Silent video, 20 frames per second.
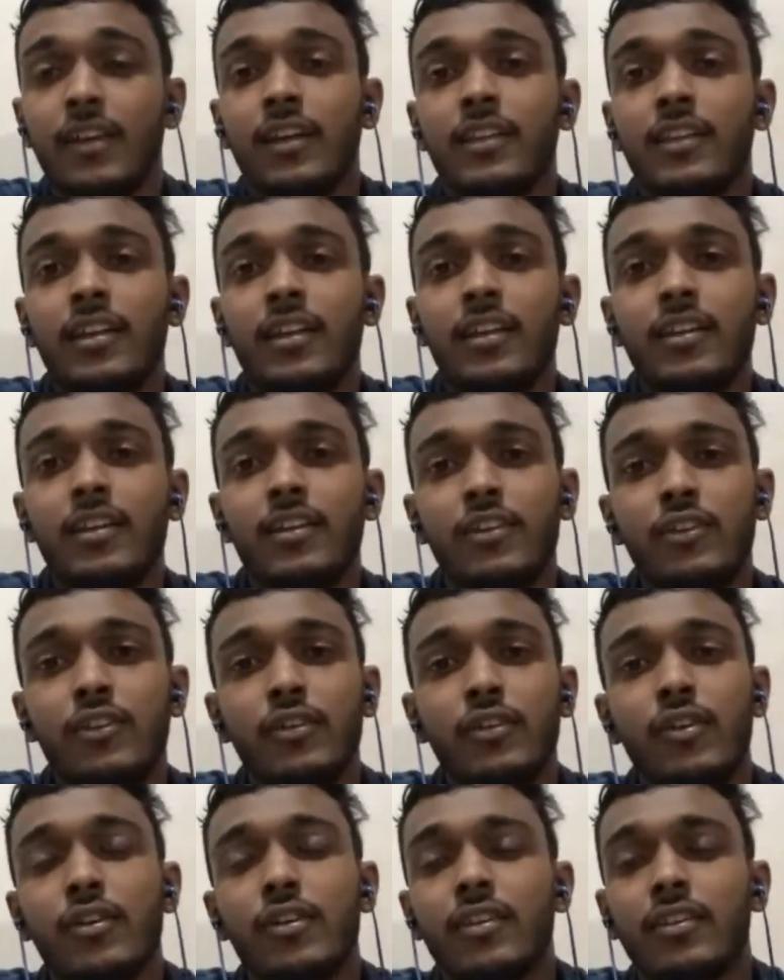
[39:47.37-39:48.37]
then
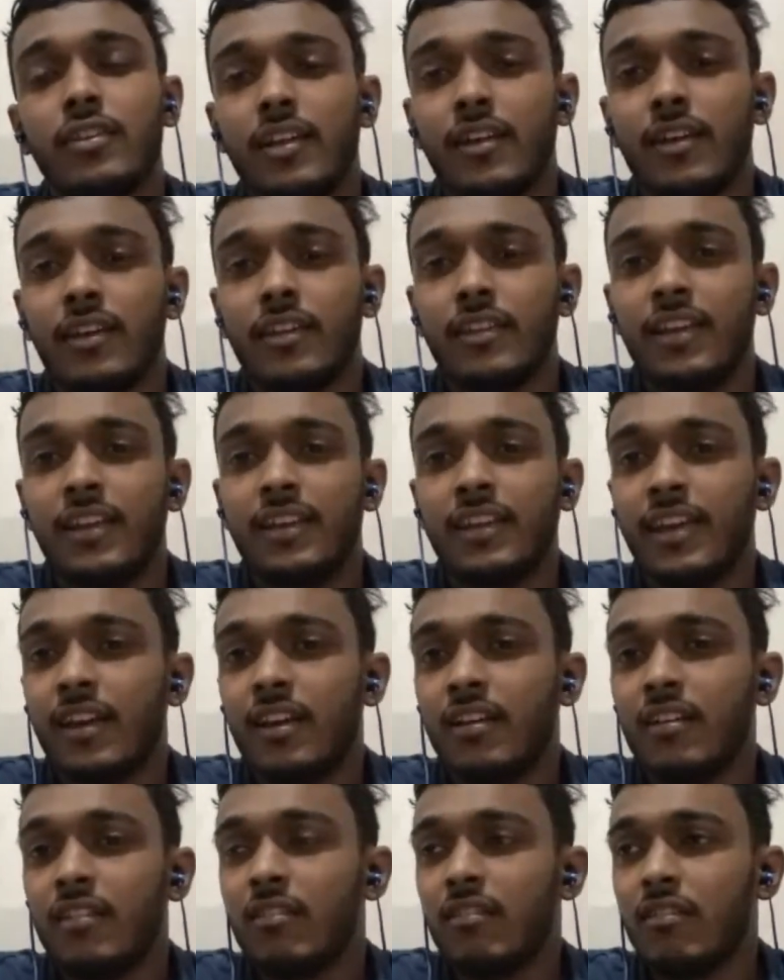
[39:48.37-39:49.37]
they
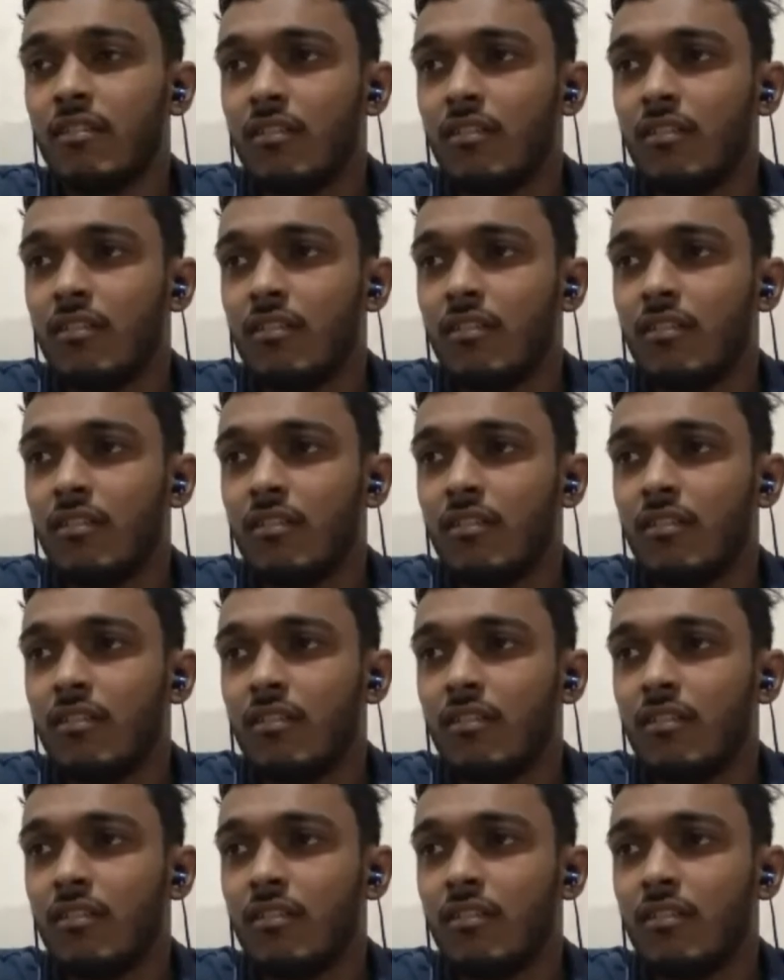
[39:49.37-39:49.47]
can